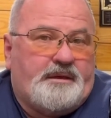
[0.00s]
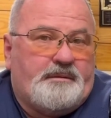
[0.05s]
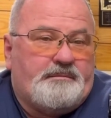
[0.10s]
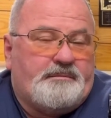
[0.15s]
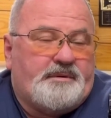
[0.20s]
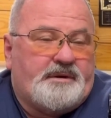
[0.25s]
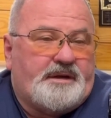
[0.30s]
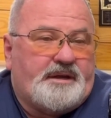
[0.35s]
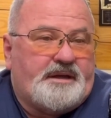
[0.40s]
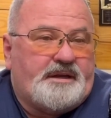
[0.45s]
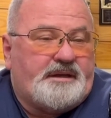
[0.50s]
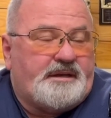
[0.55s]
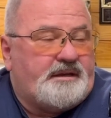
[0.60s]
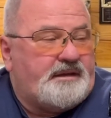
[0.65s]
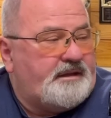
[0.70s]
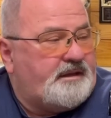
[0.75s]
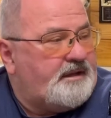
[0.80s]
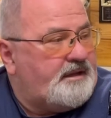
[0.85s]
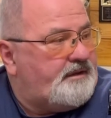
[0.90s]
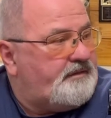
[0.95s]
But
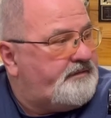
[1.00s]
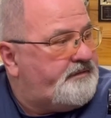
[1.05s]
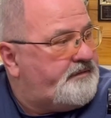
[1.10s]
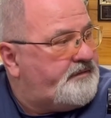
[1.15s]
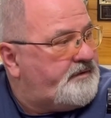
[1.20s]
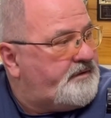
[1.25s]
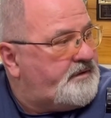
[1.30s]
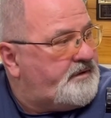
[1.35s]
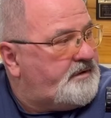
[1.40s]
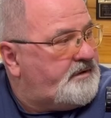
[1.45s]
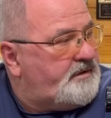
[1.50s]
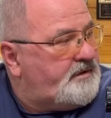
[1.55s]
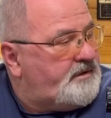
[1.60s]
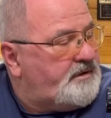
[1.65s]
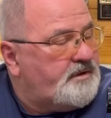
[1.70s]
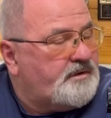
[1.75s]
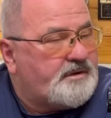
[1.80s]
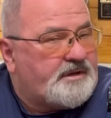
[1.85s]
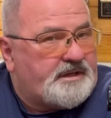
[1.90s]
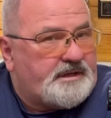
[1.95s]
if
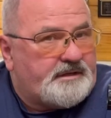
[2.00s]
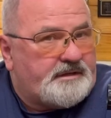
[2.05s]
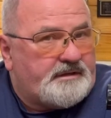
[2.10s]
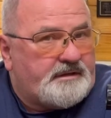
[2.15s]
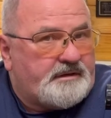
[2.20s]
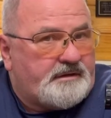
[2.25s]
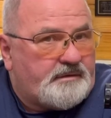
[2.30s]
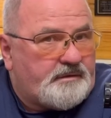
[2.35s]
you can